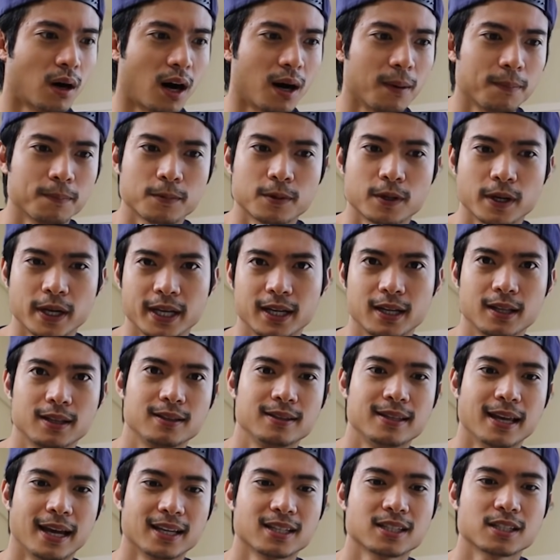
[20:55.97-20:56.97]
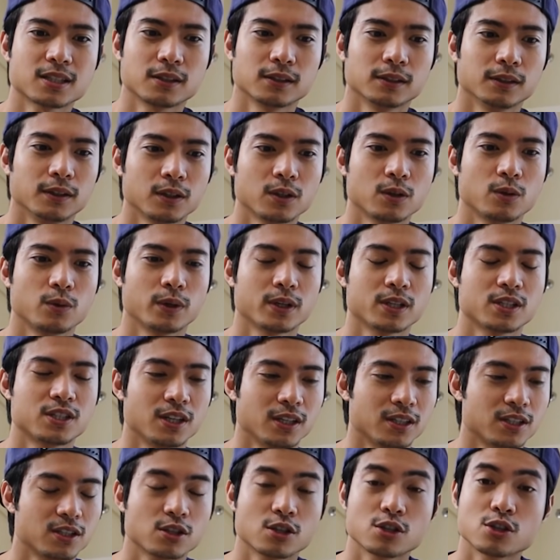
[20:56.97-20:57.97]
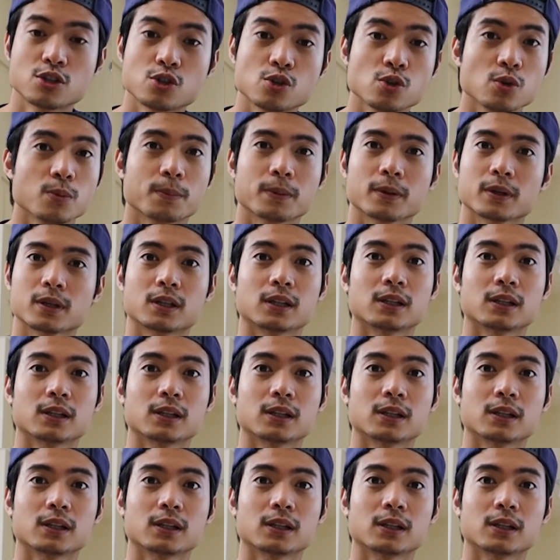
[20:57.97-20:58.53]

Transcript: upgraded desk look was just super